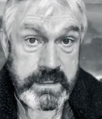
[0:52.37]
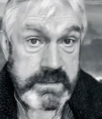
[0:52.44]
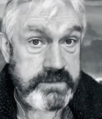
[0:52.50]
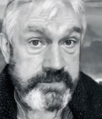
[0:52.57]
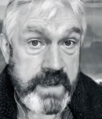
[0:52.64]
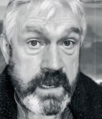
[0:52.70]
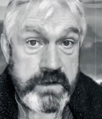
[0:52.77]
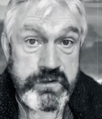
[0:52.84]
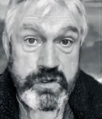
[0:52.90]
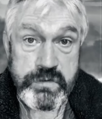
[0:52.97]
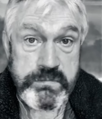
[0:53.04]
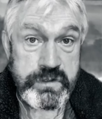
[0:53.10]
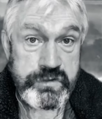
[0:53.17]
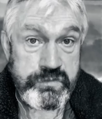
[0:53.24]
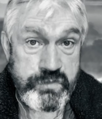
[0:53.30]
That's far
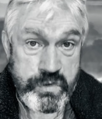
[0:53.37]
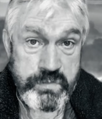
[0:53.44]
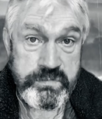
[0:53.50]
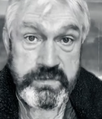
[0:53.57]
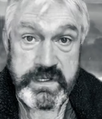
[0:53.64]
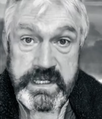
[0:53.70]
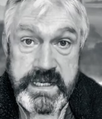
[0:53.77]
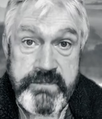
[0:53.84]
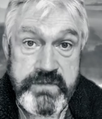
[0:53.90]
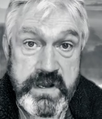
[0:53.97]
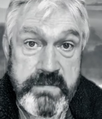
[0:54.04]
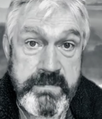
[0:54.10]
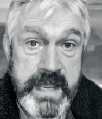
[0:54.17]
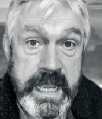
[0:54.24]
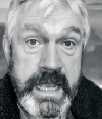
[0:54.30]
too much room to give
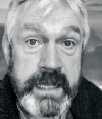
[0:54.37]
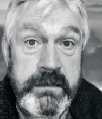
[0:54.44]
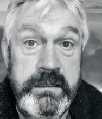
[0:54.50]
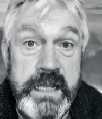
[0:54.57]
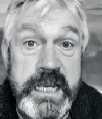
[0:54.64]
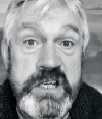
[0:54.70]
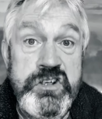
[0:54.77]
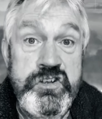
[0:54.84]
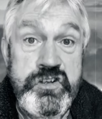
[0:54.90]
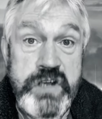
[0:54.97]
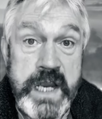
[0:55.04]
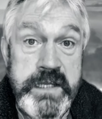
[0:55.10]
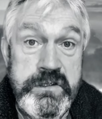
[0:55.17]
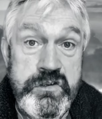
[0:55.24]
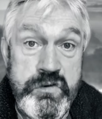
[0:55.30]
your man, like
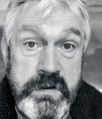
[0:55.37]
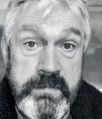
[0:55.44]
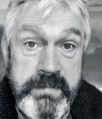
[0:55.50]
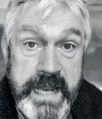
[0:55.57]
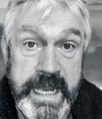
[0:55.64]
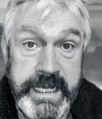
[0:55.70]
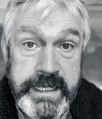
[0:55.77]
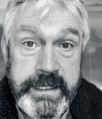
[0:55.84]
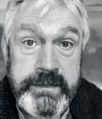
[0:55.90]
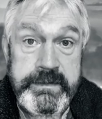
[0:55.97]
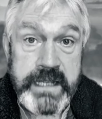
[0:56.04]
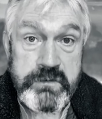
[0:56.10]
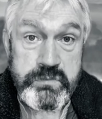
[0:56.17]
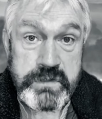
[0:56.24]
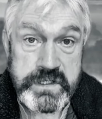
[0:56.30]
shite to a blanket.
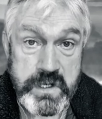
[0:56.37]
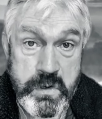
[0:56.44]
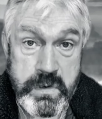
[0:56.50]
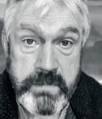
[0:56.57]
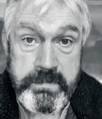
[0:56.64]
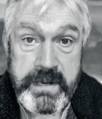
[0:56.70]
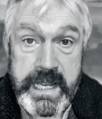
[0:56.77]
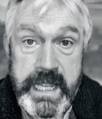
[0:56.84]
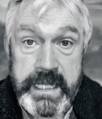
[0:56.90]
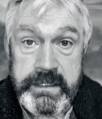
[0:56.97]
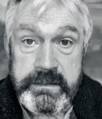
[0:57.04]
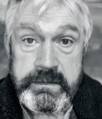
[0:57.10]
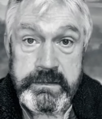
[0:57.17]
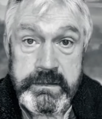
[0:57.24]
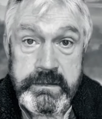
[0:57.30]
That was our plan.